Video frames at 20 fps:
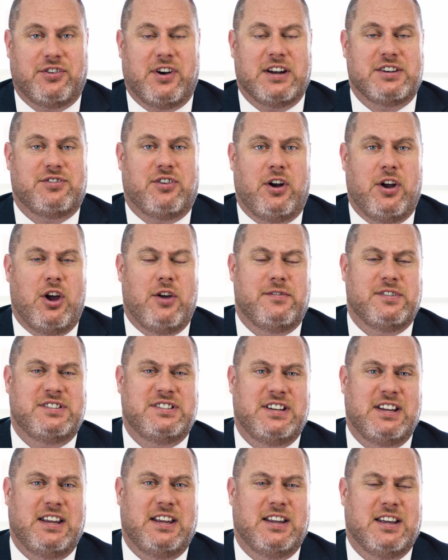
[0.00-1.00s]
Director, I
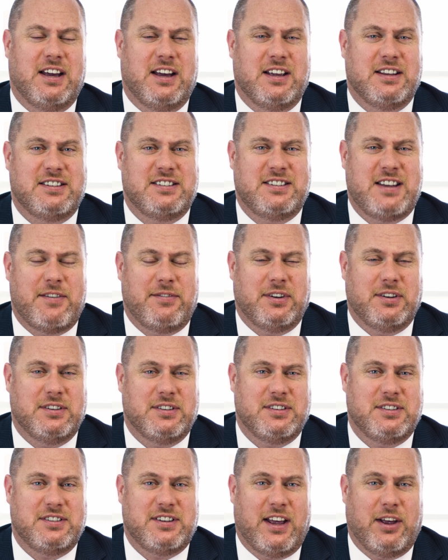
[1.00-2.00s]
oversee
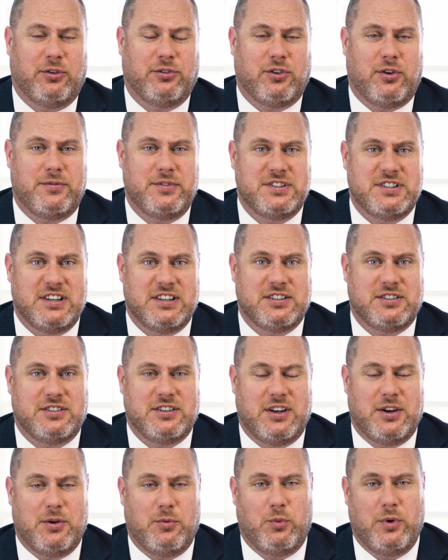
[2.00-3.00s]
7 sales
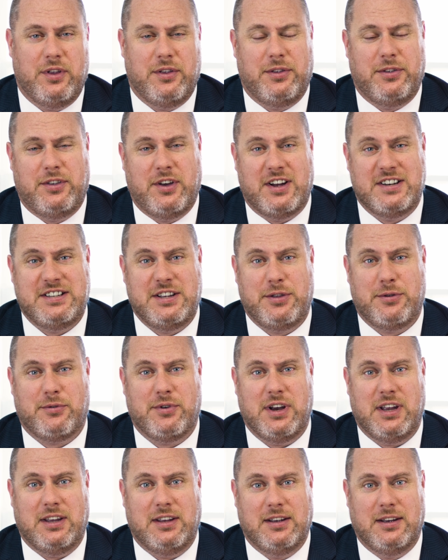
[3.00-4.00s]
offices with
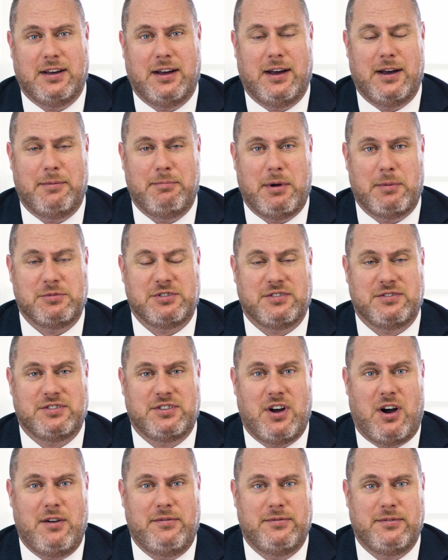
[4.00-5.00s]
33 members of
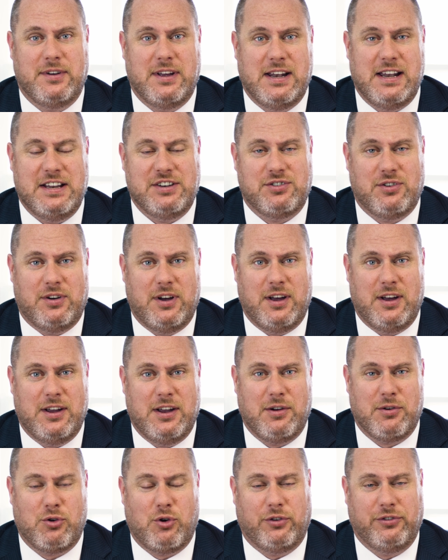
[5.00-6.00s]
staff in each
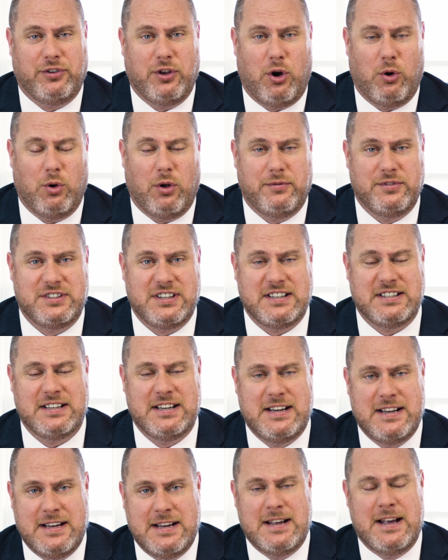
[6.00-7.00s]
across the whole offices.
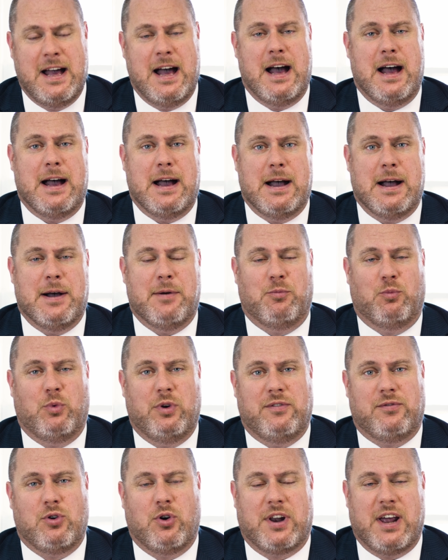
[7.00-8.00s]

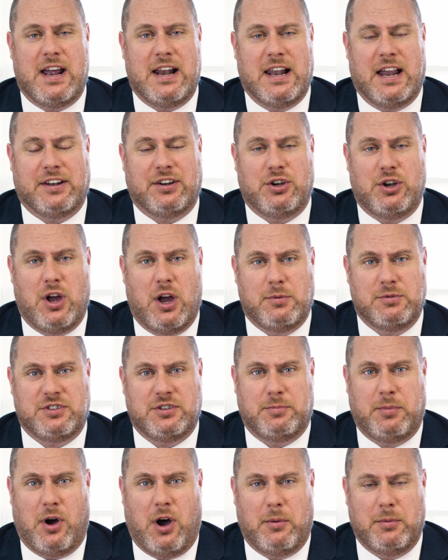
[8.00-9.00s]
We've got a Land and New Homes
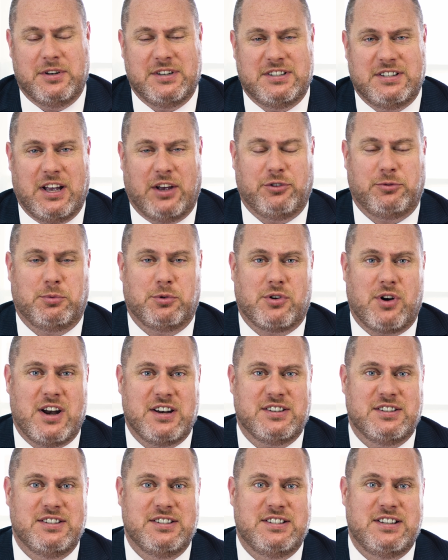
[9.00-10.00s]
department, sales
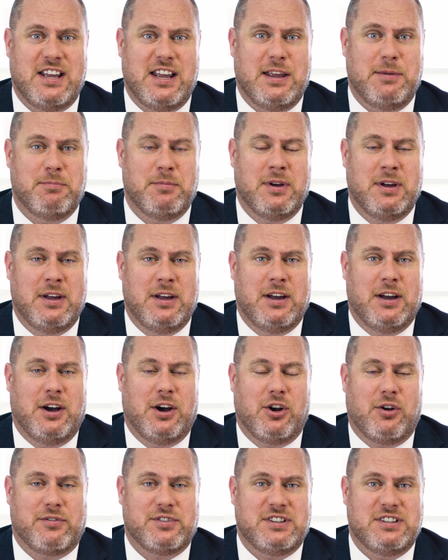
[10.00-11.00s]
progression team,
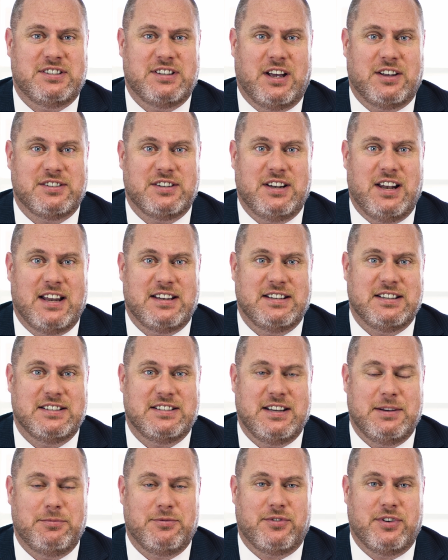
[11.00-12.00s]
and obviously sales and lettings
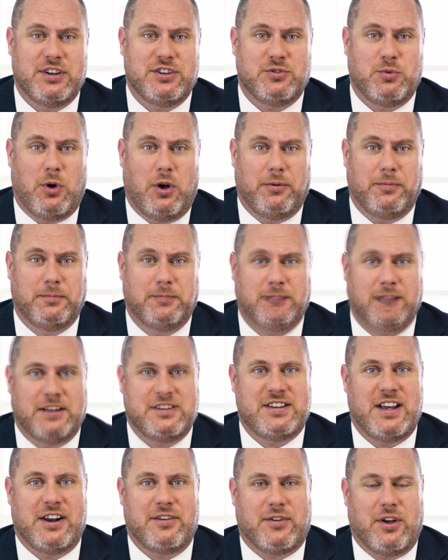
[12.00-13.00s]
team for each one.
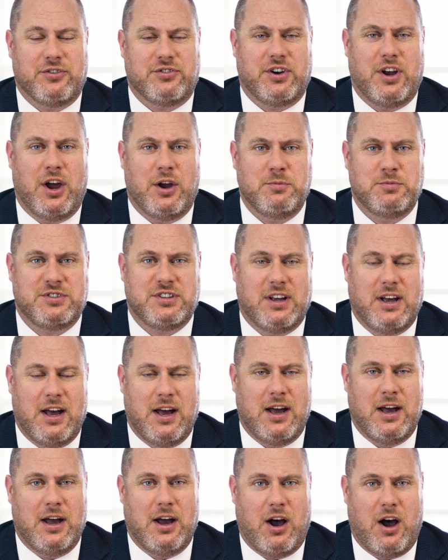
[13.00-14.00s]
As Head of Country Homes,
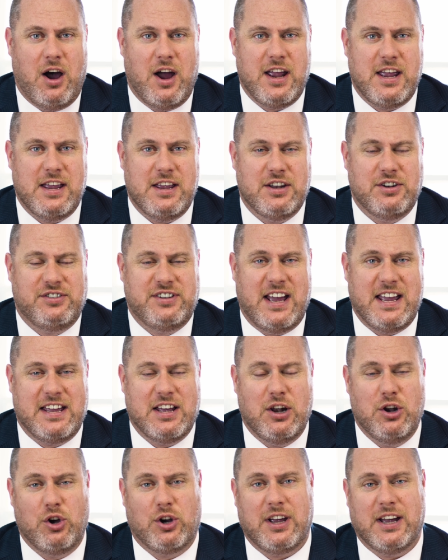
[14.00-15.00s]
I
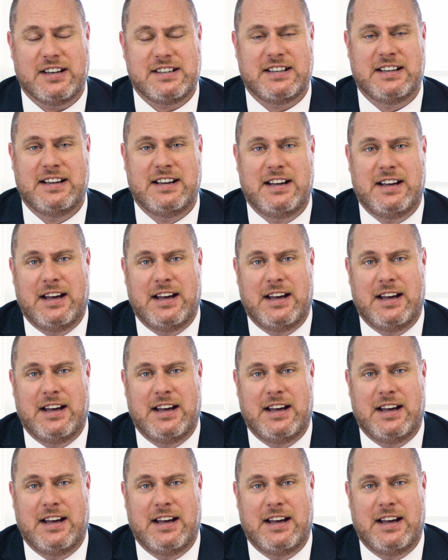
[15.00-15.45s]
take a look at